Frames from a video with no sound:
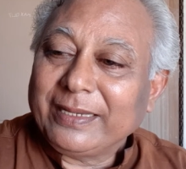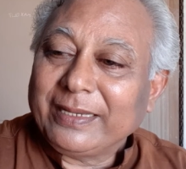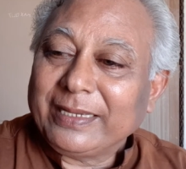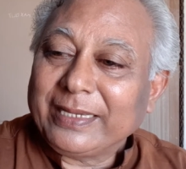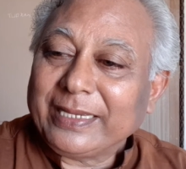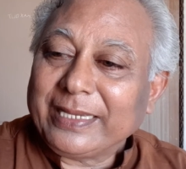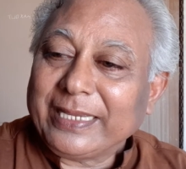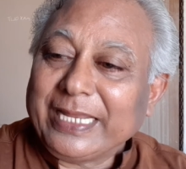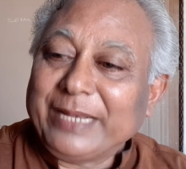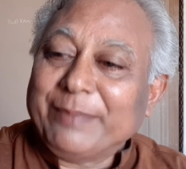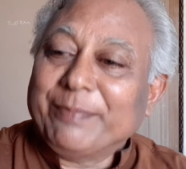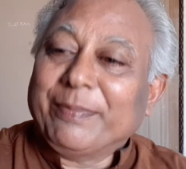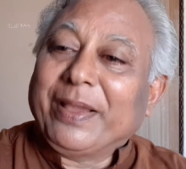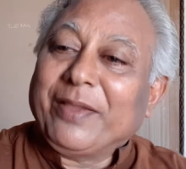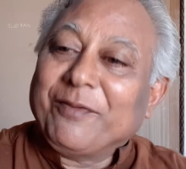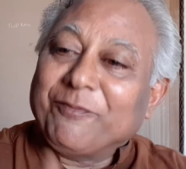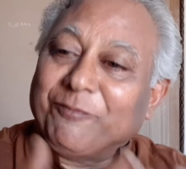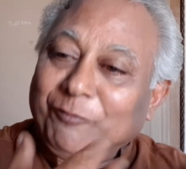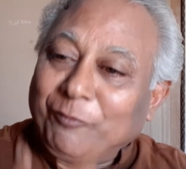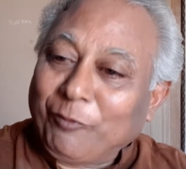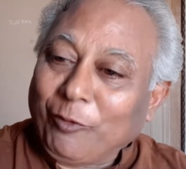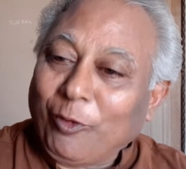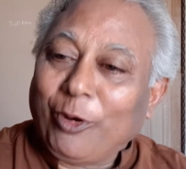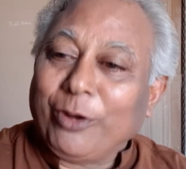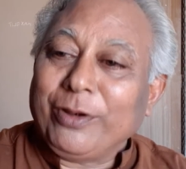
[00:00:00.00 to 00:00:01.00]
in my
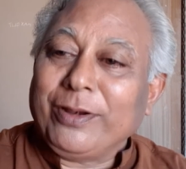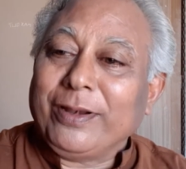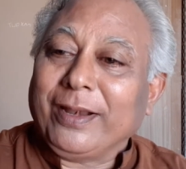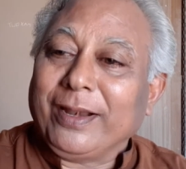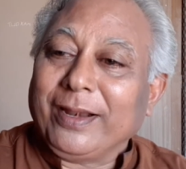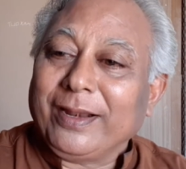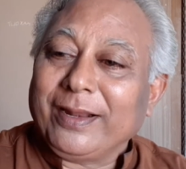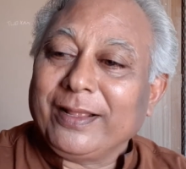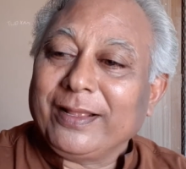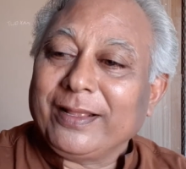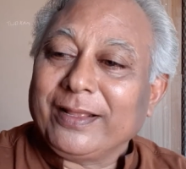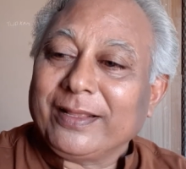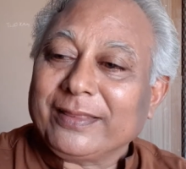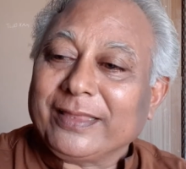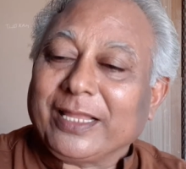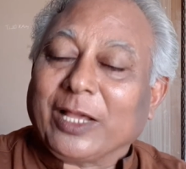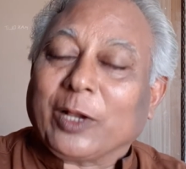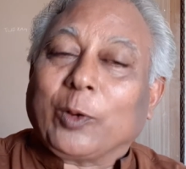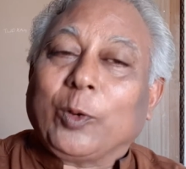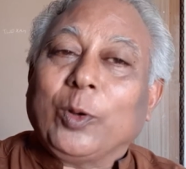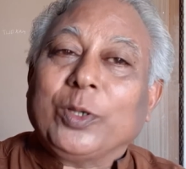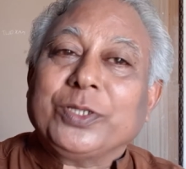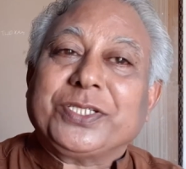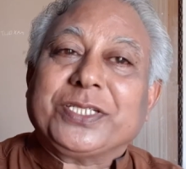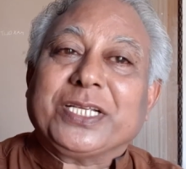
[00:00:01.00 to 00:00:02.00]
own, the
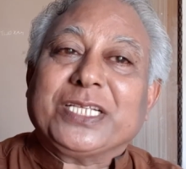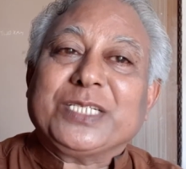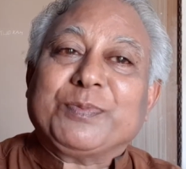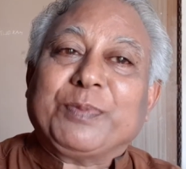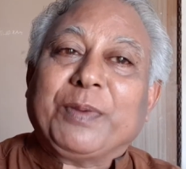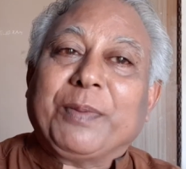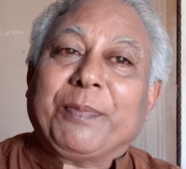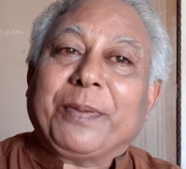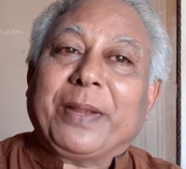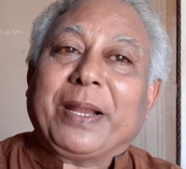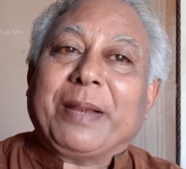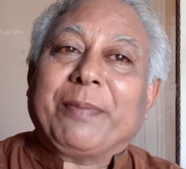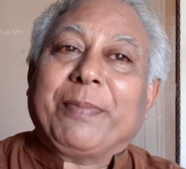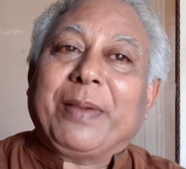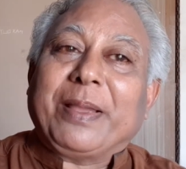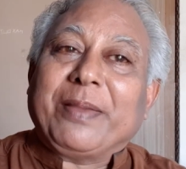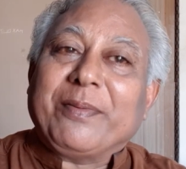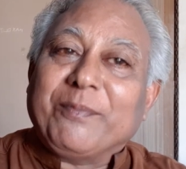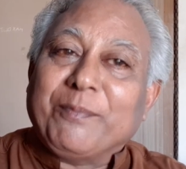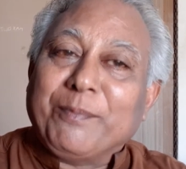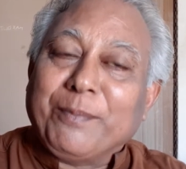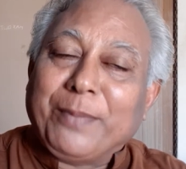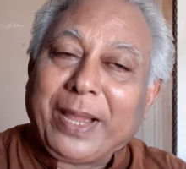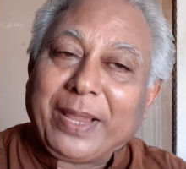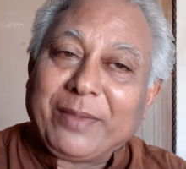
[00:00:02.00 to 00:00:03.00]
questions prepared by
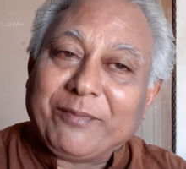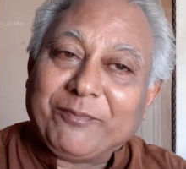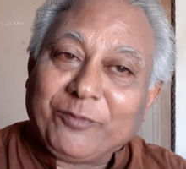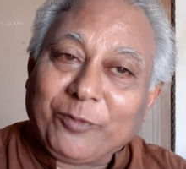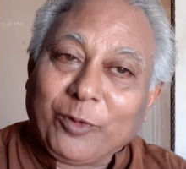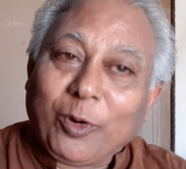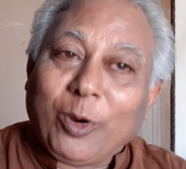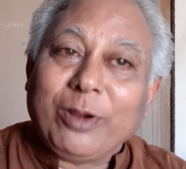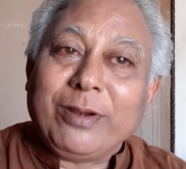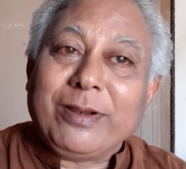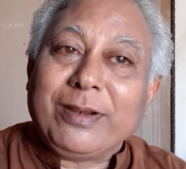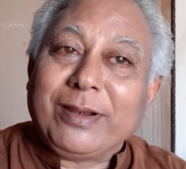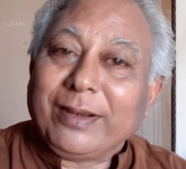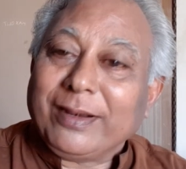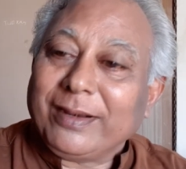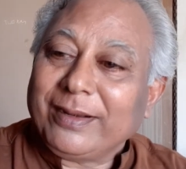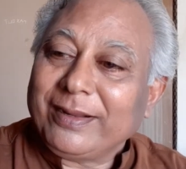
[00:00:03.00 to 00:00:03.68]
my own.